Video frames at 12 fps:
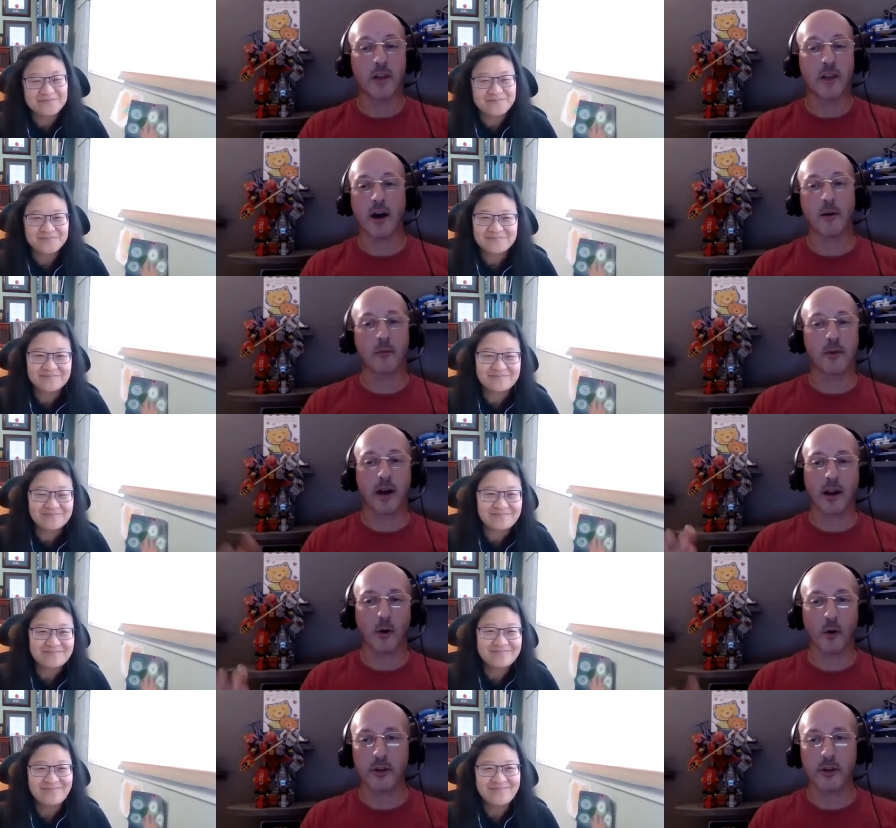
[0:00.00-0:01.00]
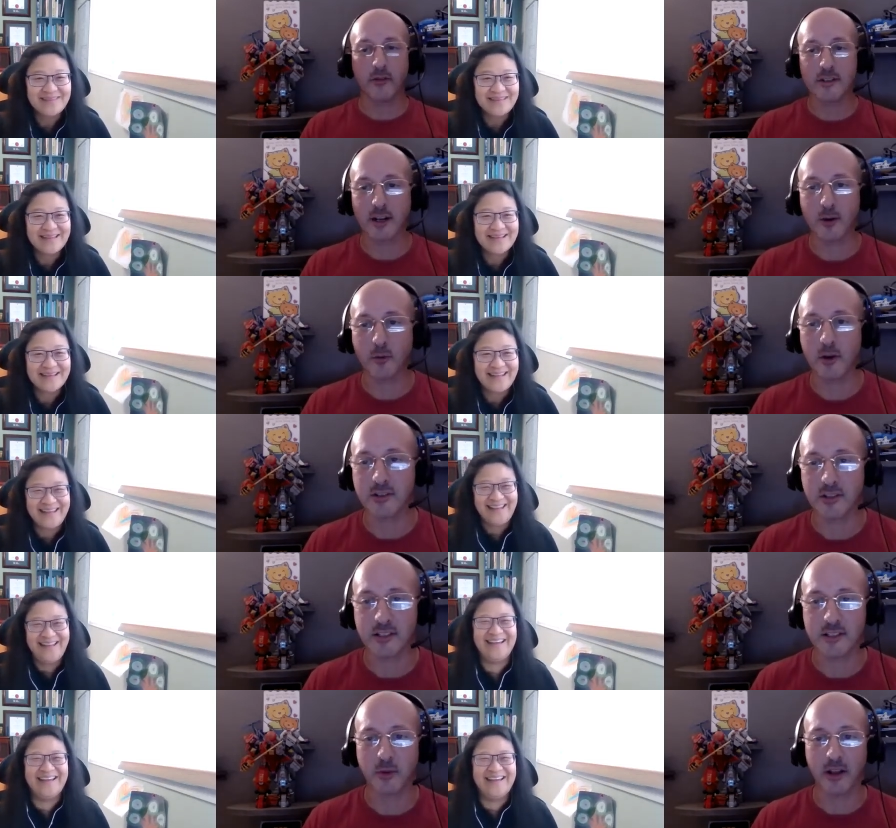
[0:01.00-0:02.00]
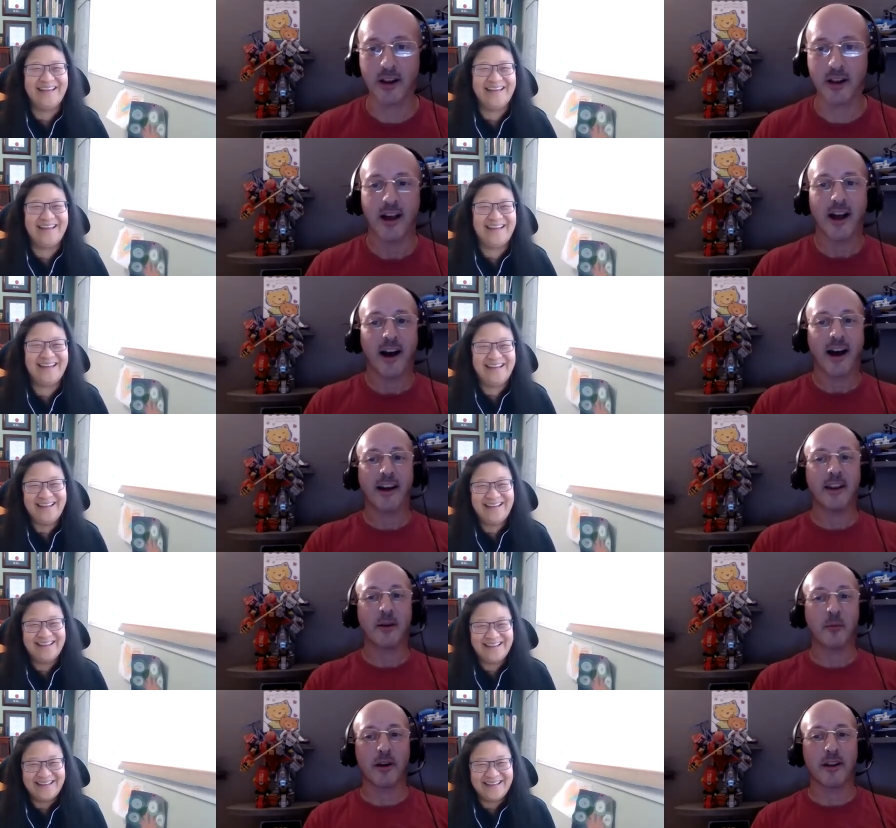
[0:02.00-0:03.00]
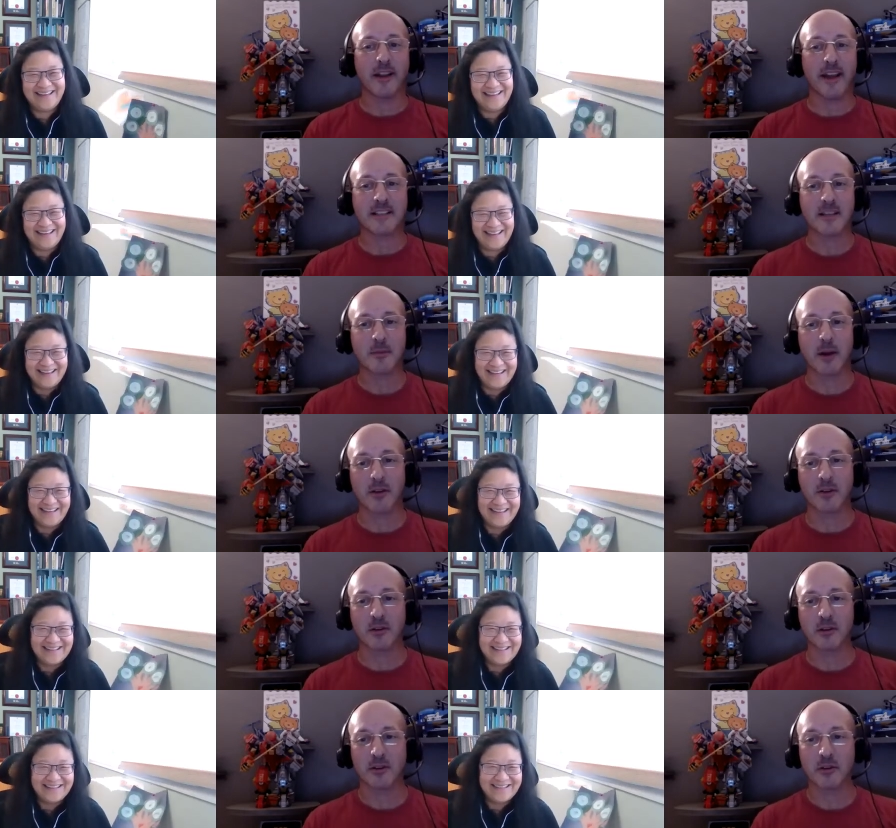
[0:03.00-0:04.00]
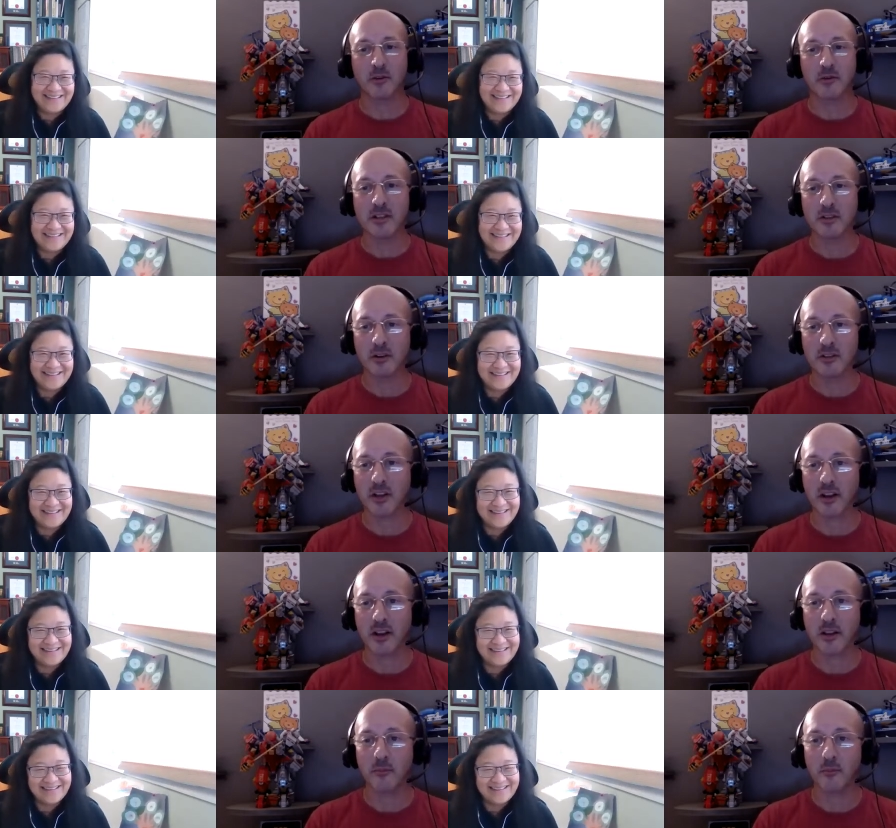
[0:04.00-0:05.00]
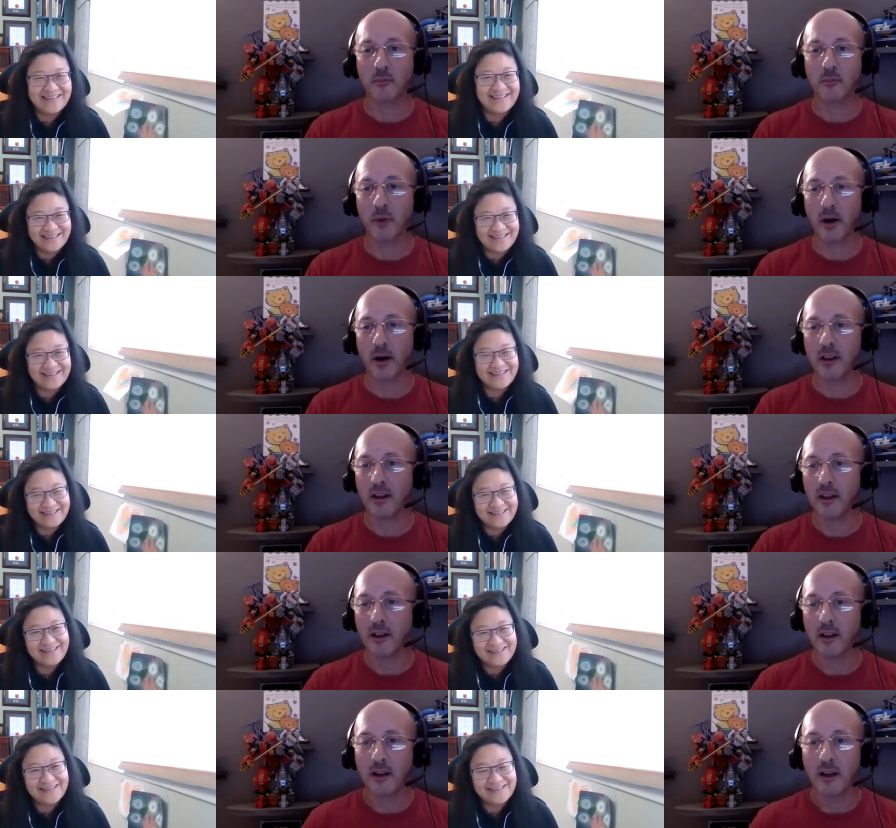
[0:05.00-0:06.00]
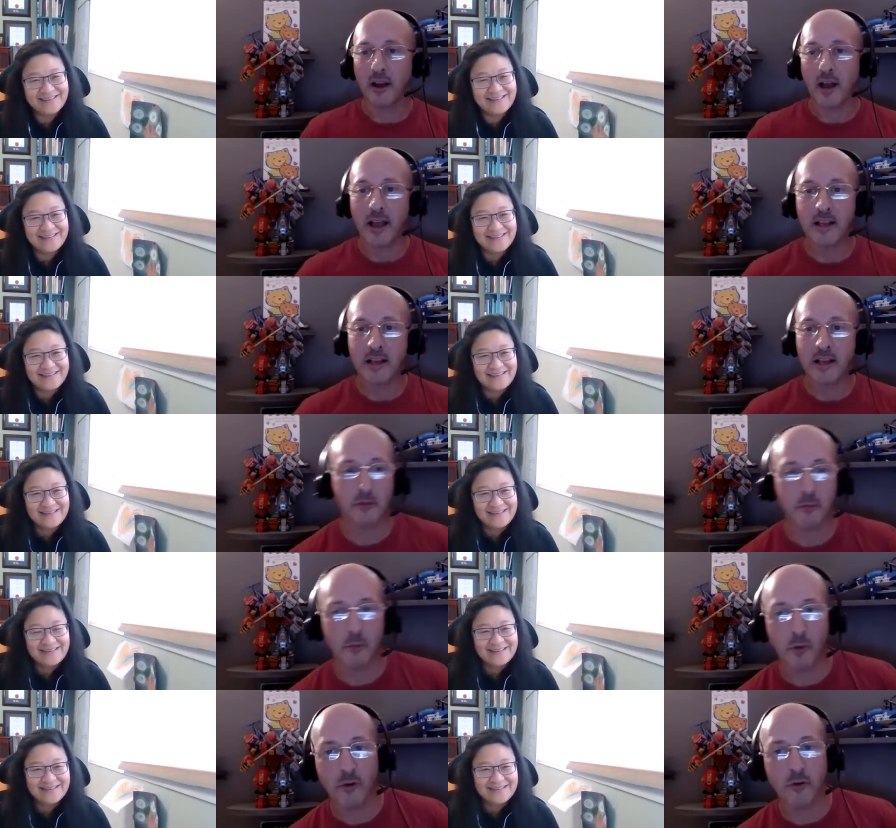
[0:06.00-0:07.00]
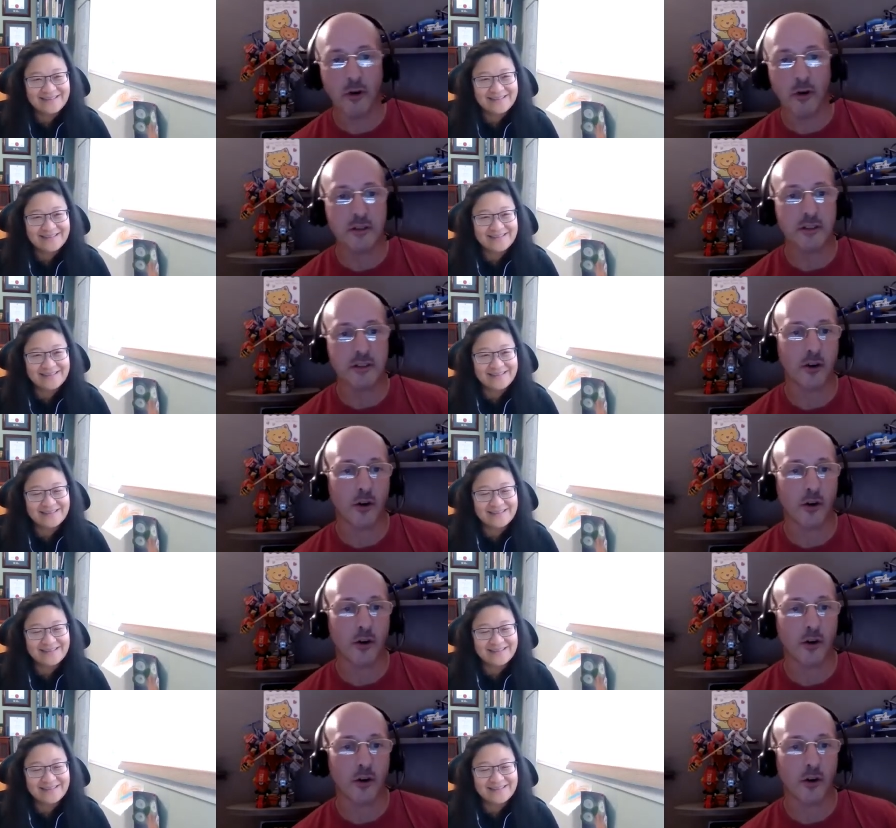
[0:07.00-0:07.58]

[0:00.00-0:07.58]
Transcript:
Speaker 1: well, now I've got a whole different set of questions, but I, I did, wanted to ask about your, your research study, but is it more focused